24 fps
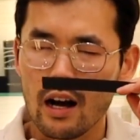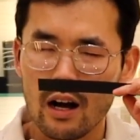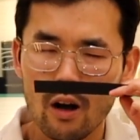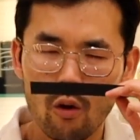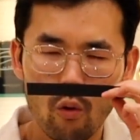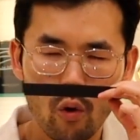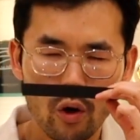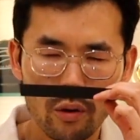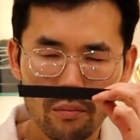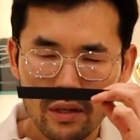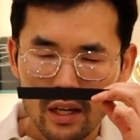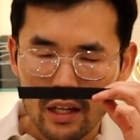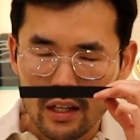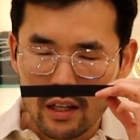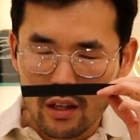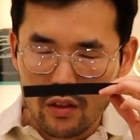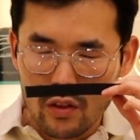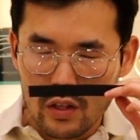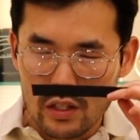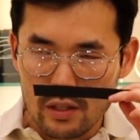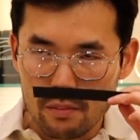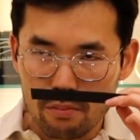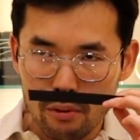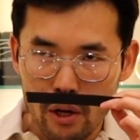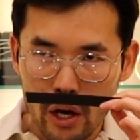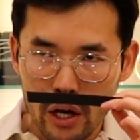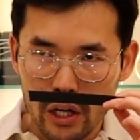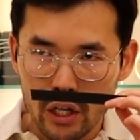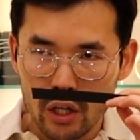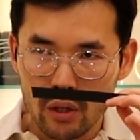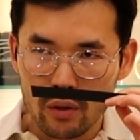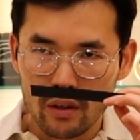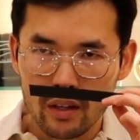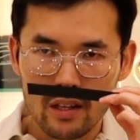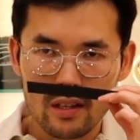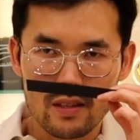What I'm getting, the Soprano
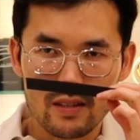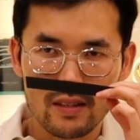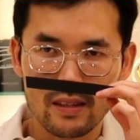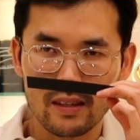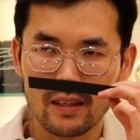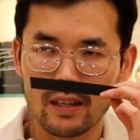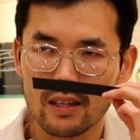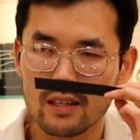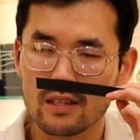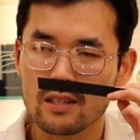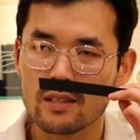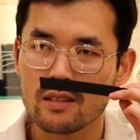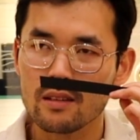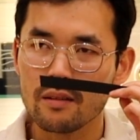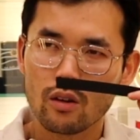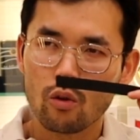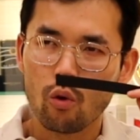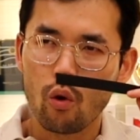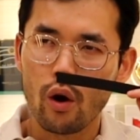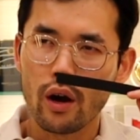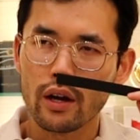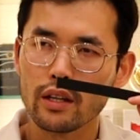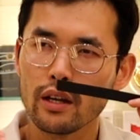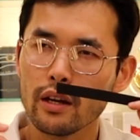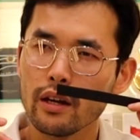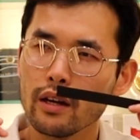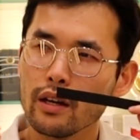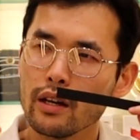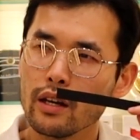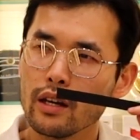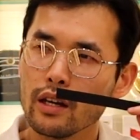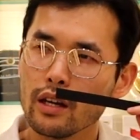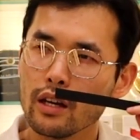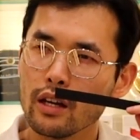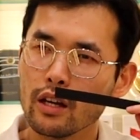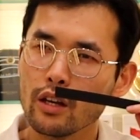is this quite
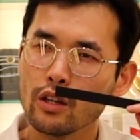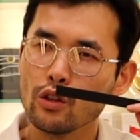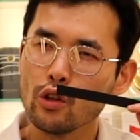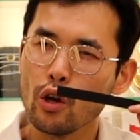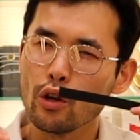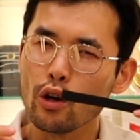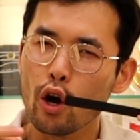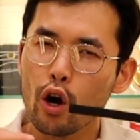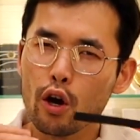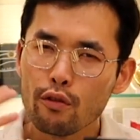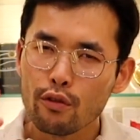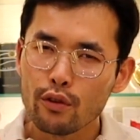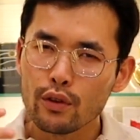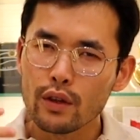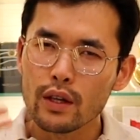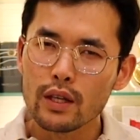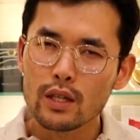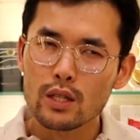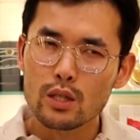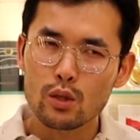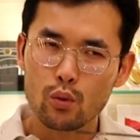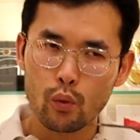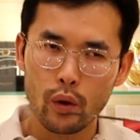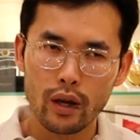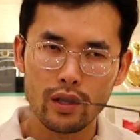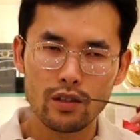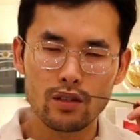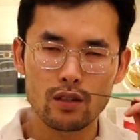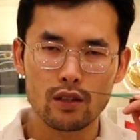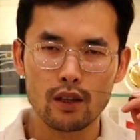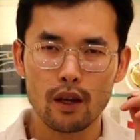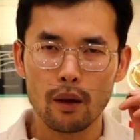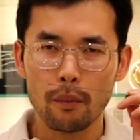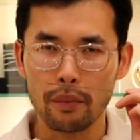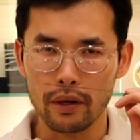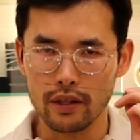a, not overly sweet,
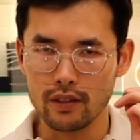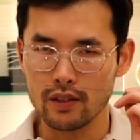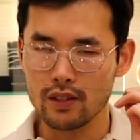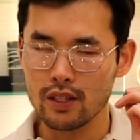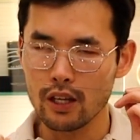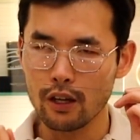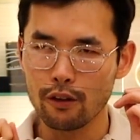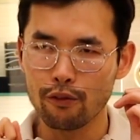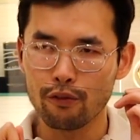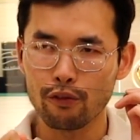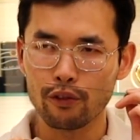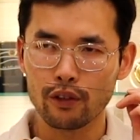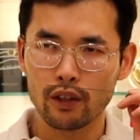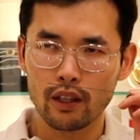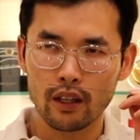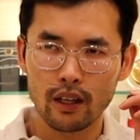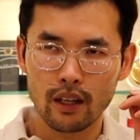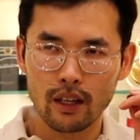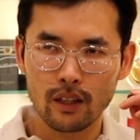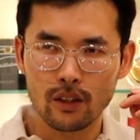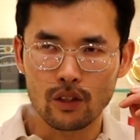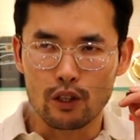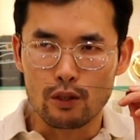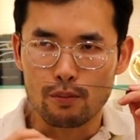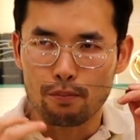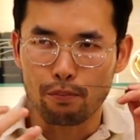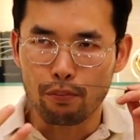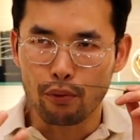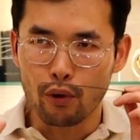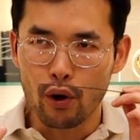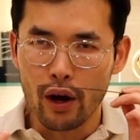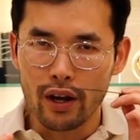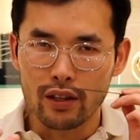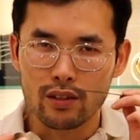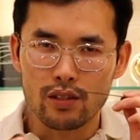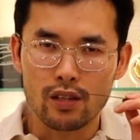but definitely this
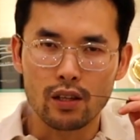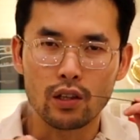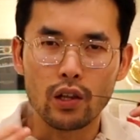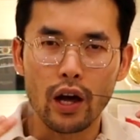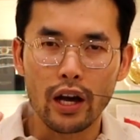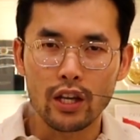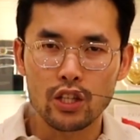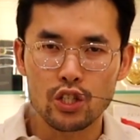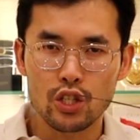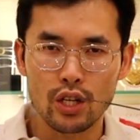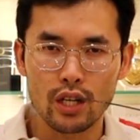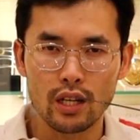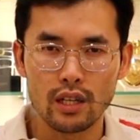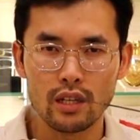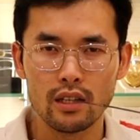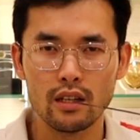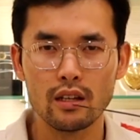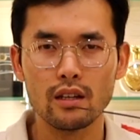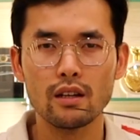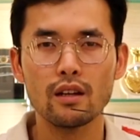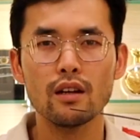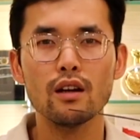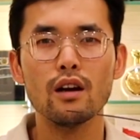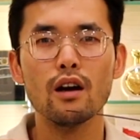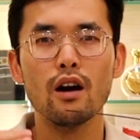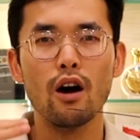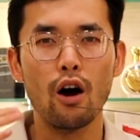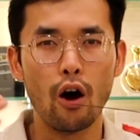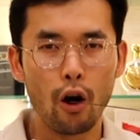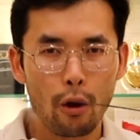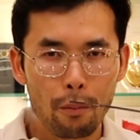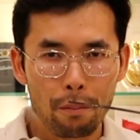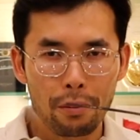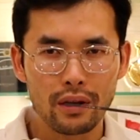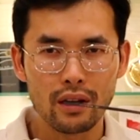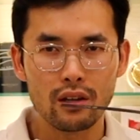bright lychee
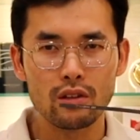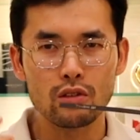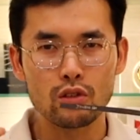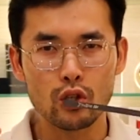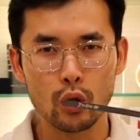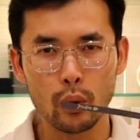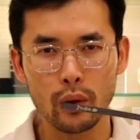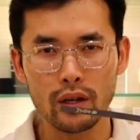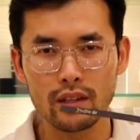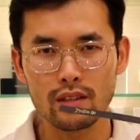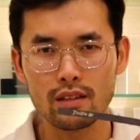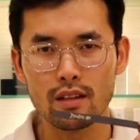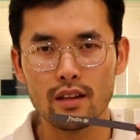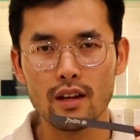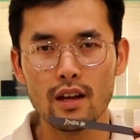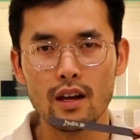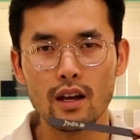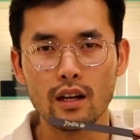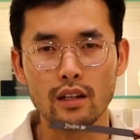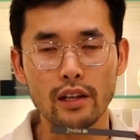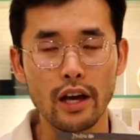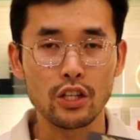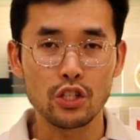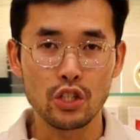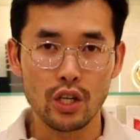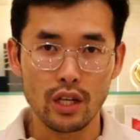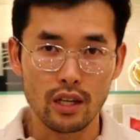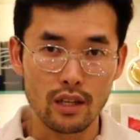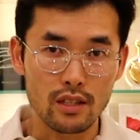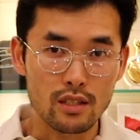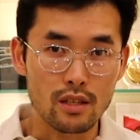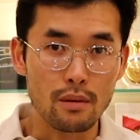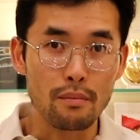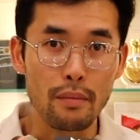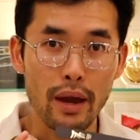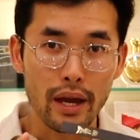opening to it. Lychee
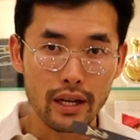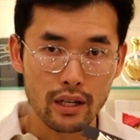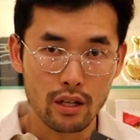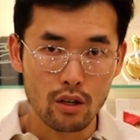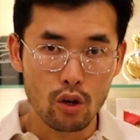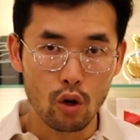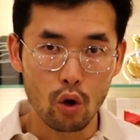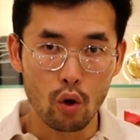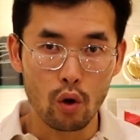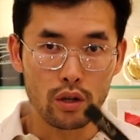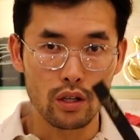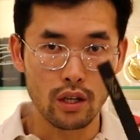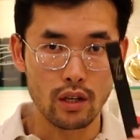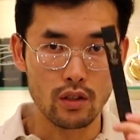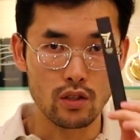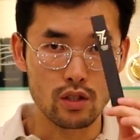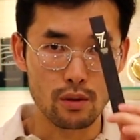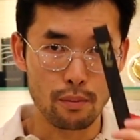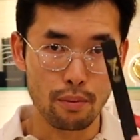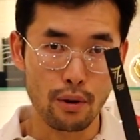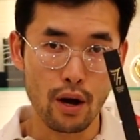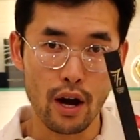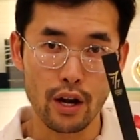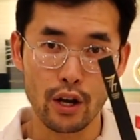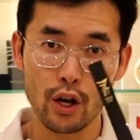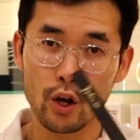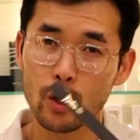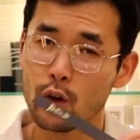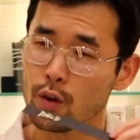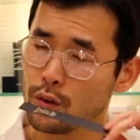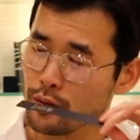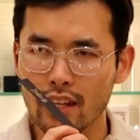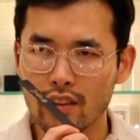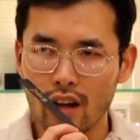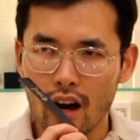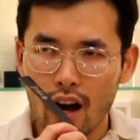is the main accord in Soprano.
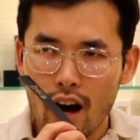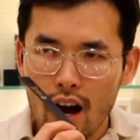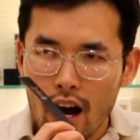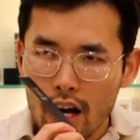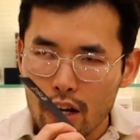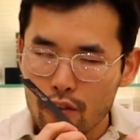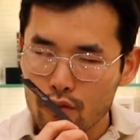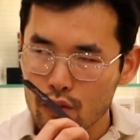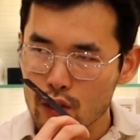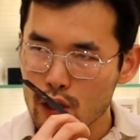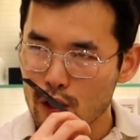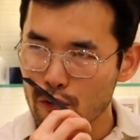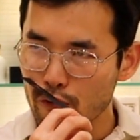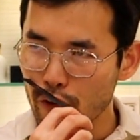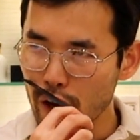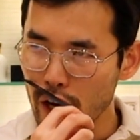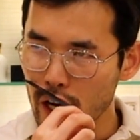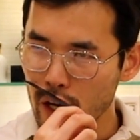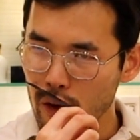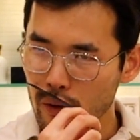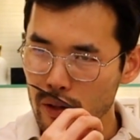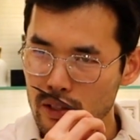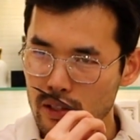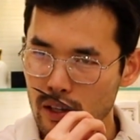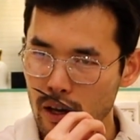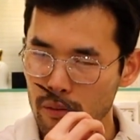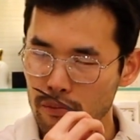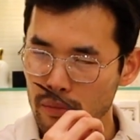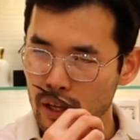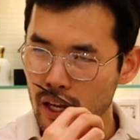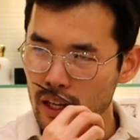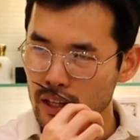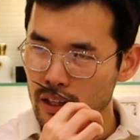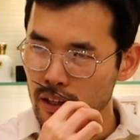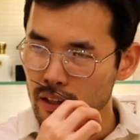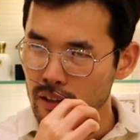In the heart of this fragrance, I'm
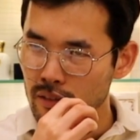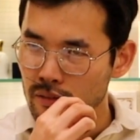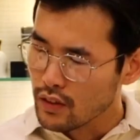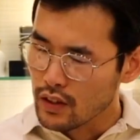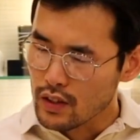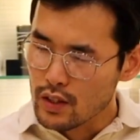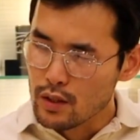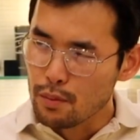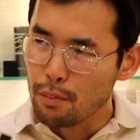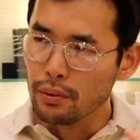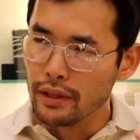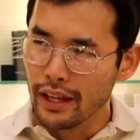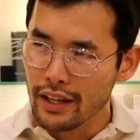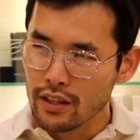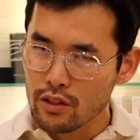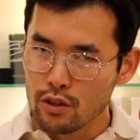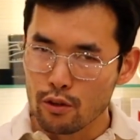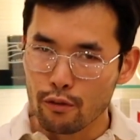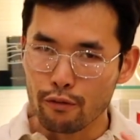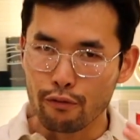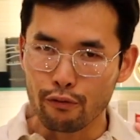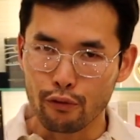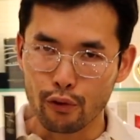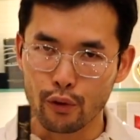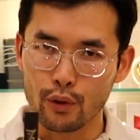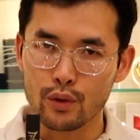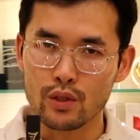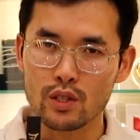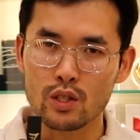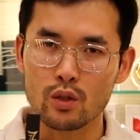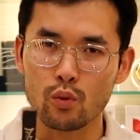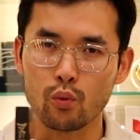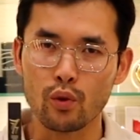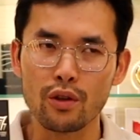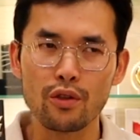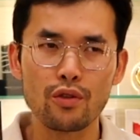getting this blend of
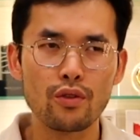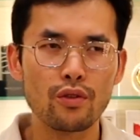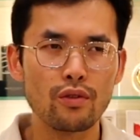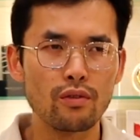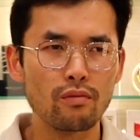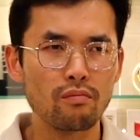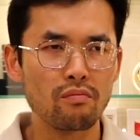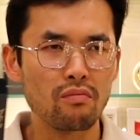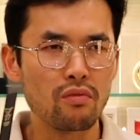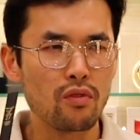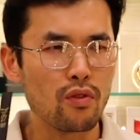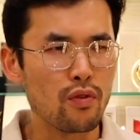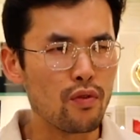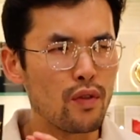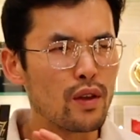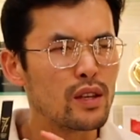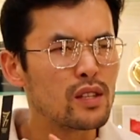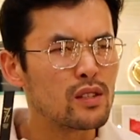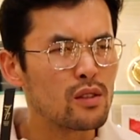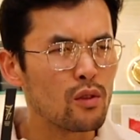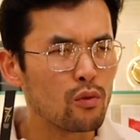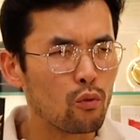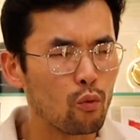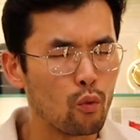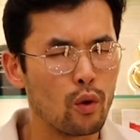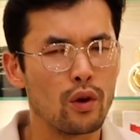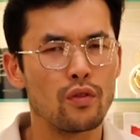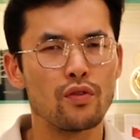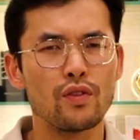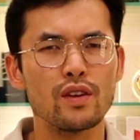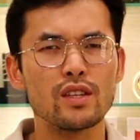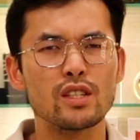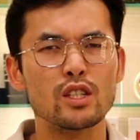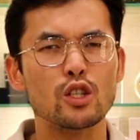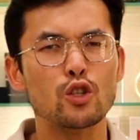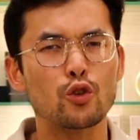fruits with
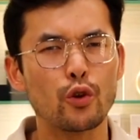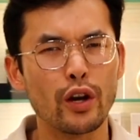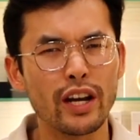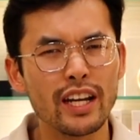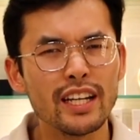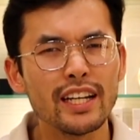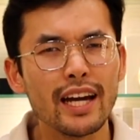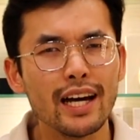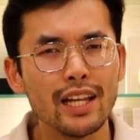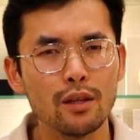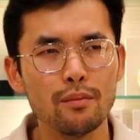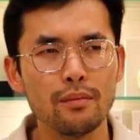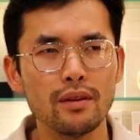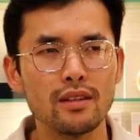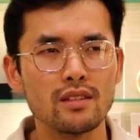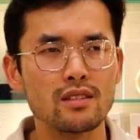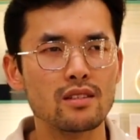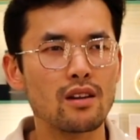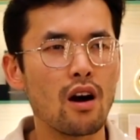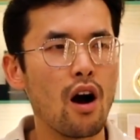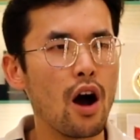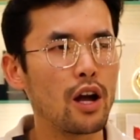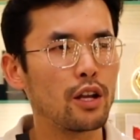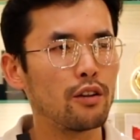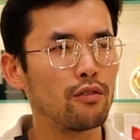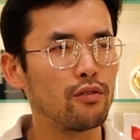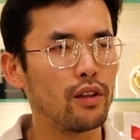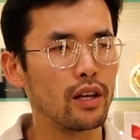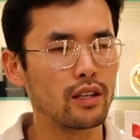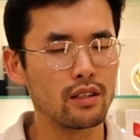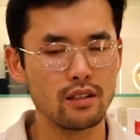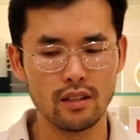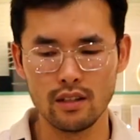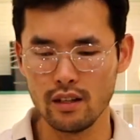this green element, kind of like